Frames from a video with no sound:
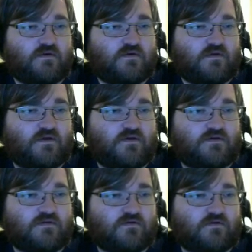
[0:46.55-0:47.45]
These
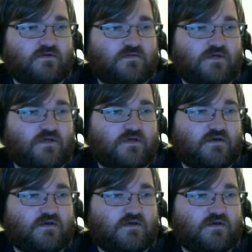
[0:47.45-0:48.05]
are going to be...